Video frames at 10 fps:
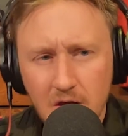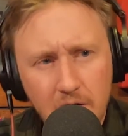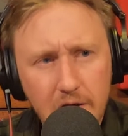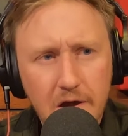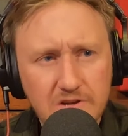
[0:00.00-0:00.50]

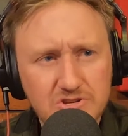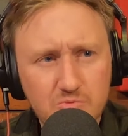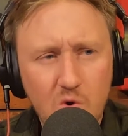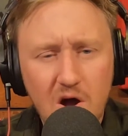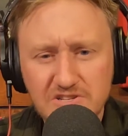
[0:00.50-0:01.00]
hey, I
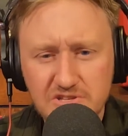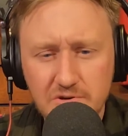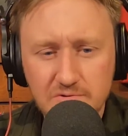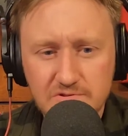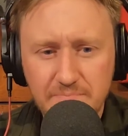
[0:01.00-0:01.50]
should watch
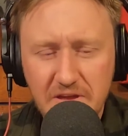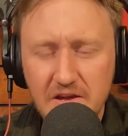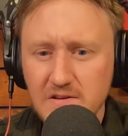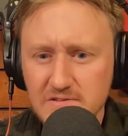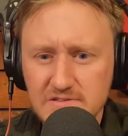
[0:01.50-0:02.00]
those
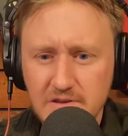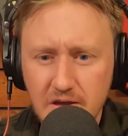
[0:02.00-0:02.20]
because